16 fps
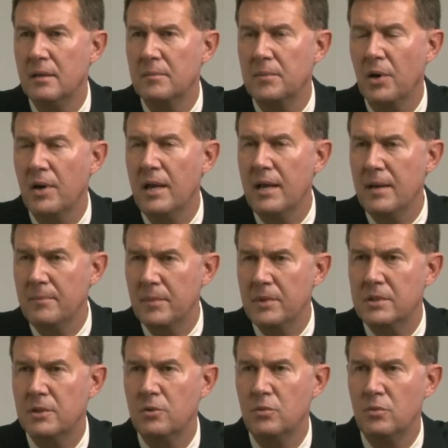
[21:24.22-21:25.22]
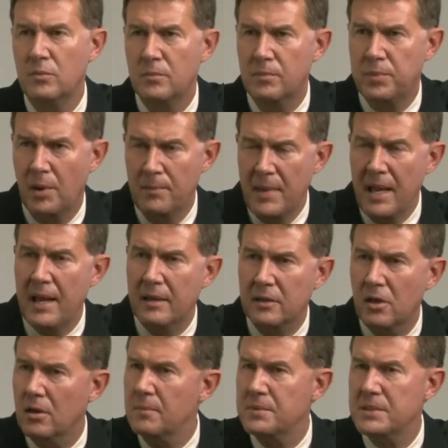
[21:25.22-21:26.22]
permit
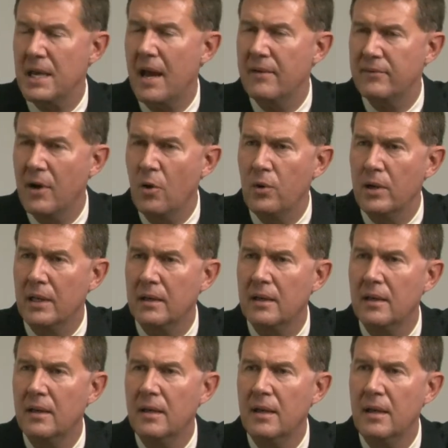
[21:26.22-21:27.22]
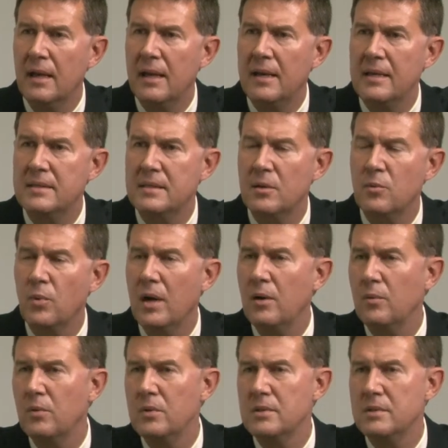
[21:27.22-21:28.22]
curbside voting? And he said,
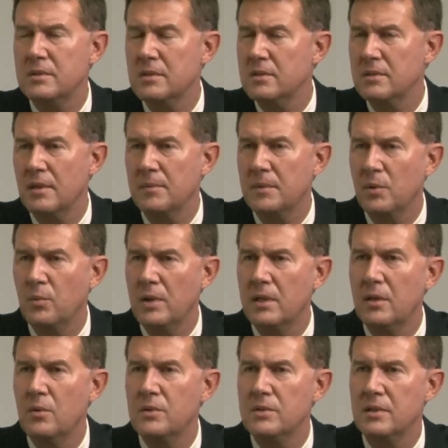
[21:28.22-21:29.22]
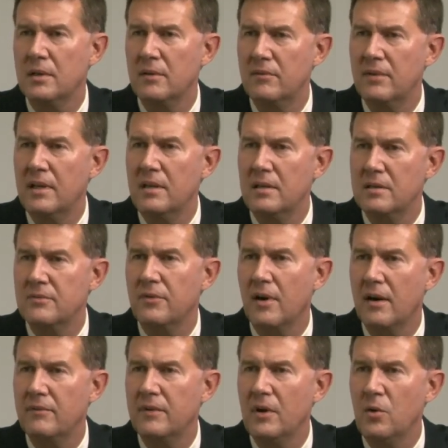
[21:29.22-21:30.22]
well, it's just something we do as a convenience for
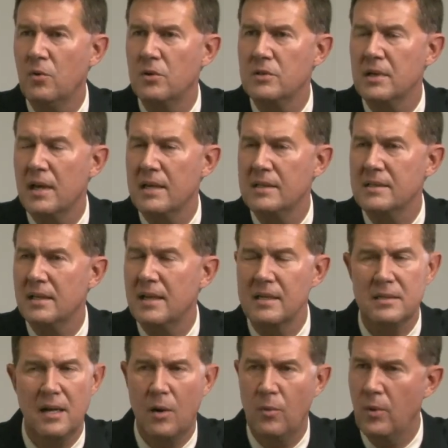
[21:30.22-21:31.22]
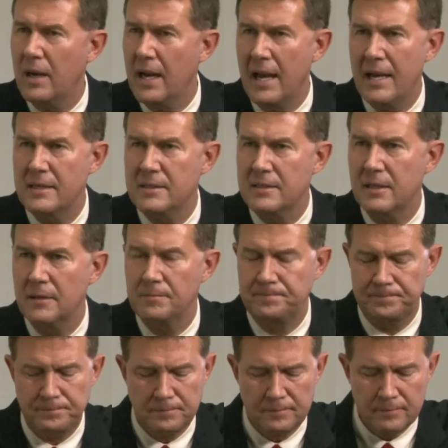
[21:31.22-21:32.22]
our voters. And I said, that's not what I asked you.
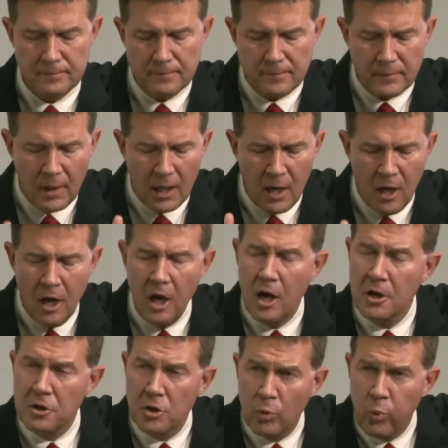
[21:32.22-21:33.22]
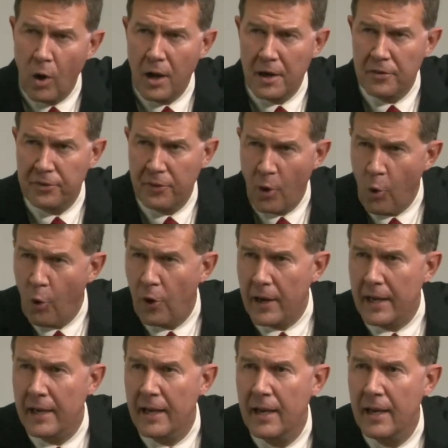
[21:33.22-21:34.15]
Under what authority